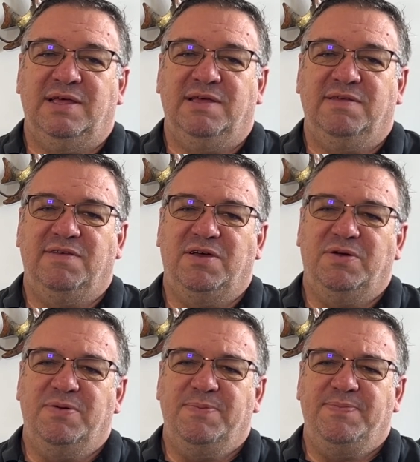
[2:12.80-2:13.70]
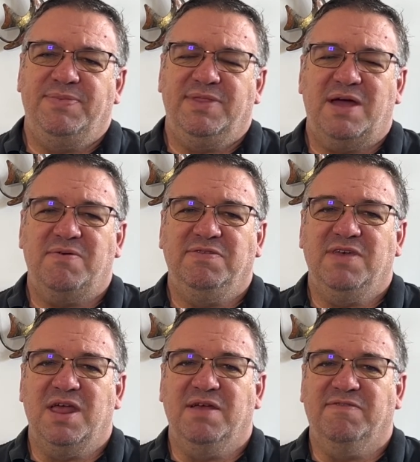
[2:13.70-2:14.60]
So that was
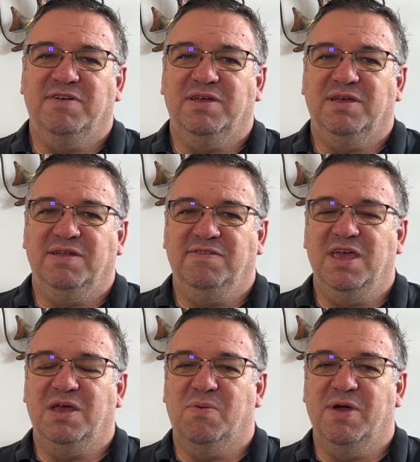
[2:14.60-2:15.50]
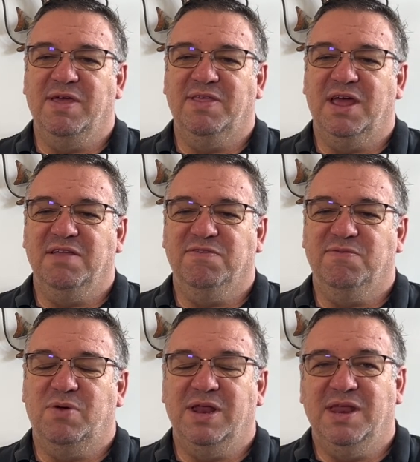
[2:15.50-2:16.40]
kind of a takeaway that I just
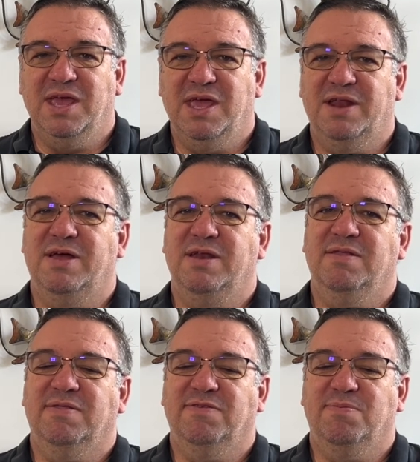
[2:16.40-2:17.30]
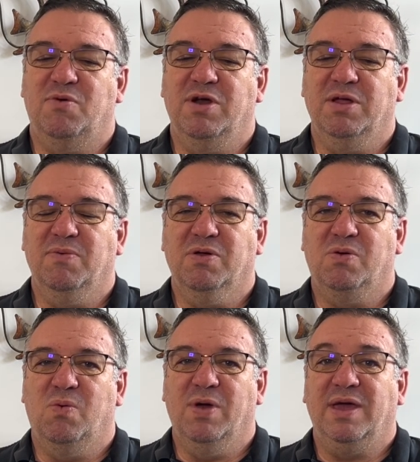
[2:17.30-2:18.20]
wanted to hit on this morning, real
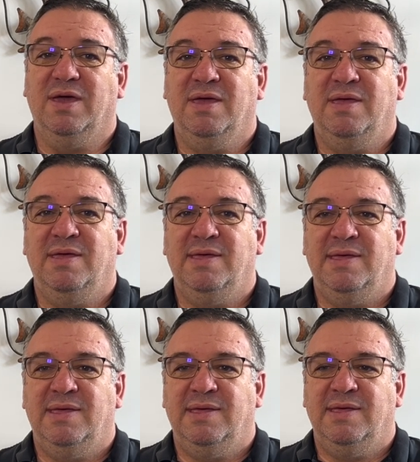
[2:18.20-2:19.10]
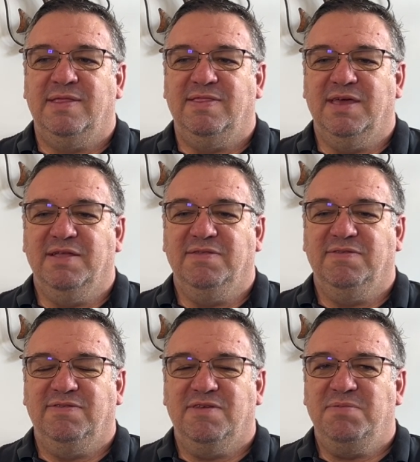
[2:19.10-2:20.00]
quick. That
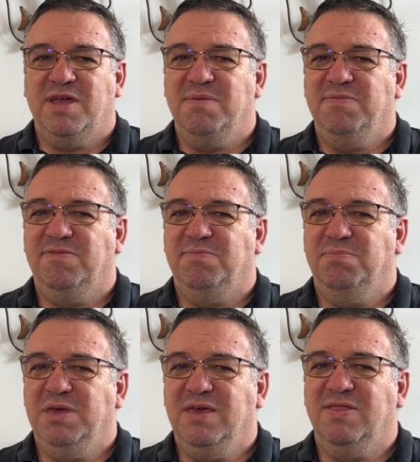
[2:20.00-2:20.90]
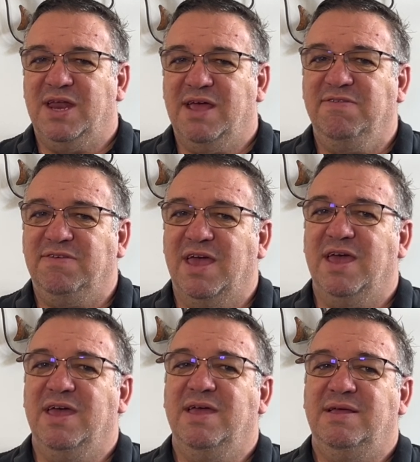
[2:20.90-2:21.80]
sometimes being the nice
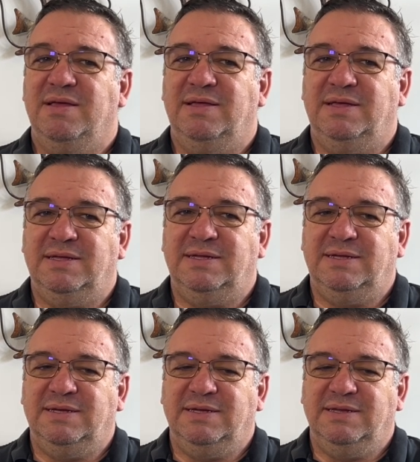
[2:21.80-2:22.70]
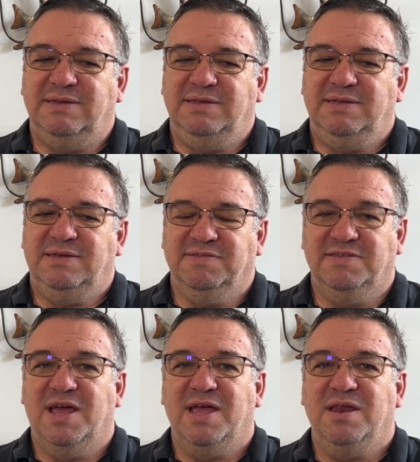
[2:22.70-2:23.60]
guy does
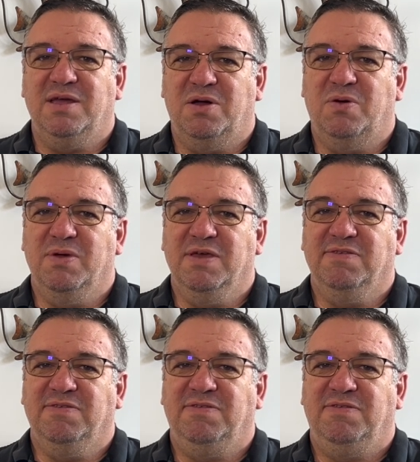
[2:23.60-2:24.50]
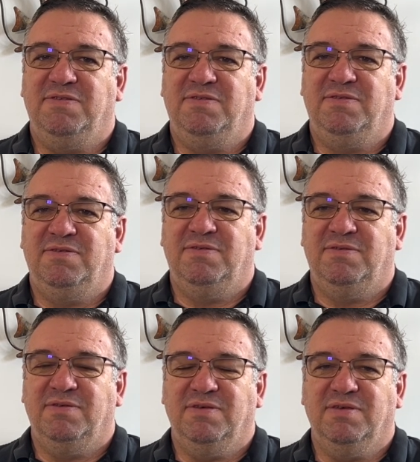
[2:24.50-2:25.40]
not always
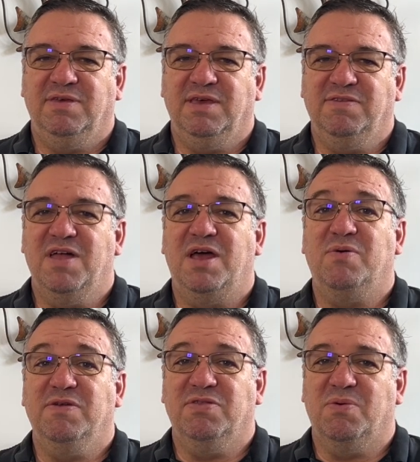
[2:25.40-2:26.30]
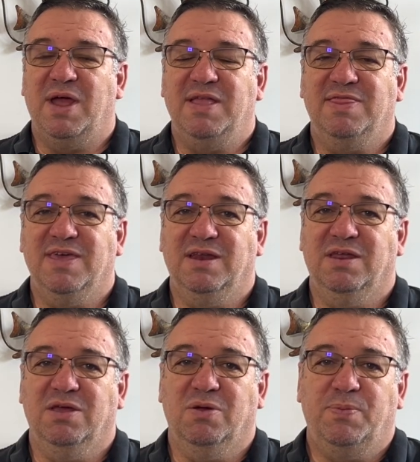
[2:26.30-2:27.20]
is not always the right thing to
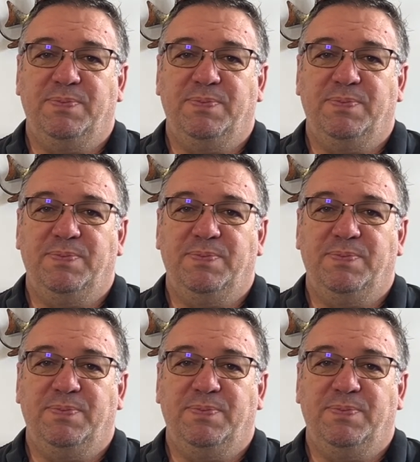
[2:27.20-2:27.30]
do.